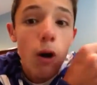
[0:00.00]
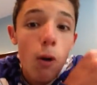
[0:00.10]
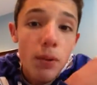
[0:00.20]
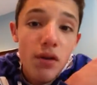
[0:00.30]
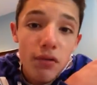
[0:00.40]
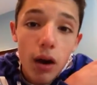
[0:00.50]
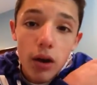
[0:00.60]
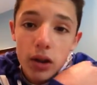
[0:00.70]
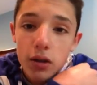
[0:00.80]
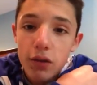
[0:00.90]
OP
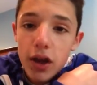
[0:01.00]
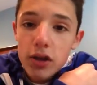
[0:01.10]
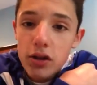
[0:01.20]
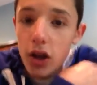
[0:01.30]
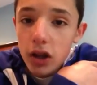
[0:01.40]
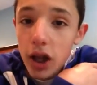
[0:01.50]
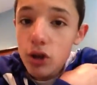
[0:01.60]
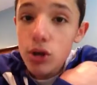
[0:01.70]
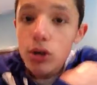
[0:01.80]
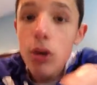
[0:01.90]
Falcon defense,
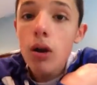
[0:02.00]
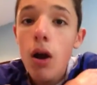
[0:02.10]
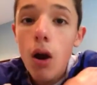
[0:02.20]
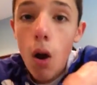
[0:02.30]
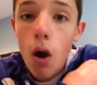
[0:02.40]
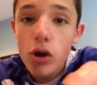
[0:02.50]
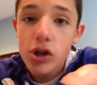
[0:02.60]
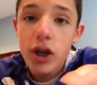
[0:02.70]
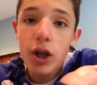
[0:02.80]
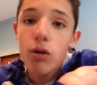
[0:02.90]
Elixir
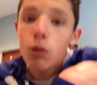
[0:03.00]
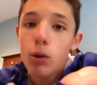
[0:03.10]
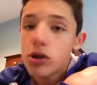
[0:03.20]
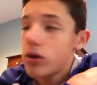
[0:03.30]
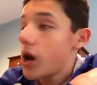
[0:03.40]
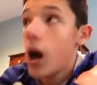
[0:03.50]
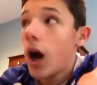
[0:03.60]
costing hero, which is,